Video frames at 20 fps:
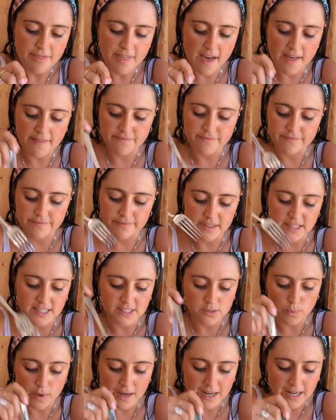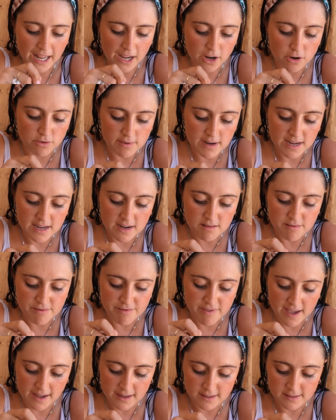Then these weird like green
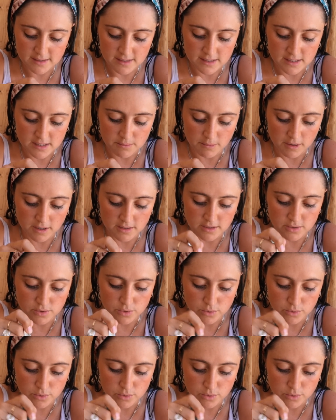things in tomato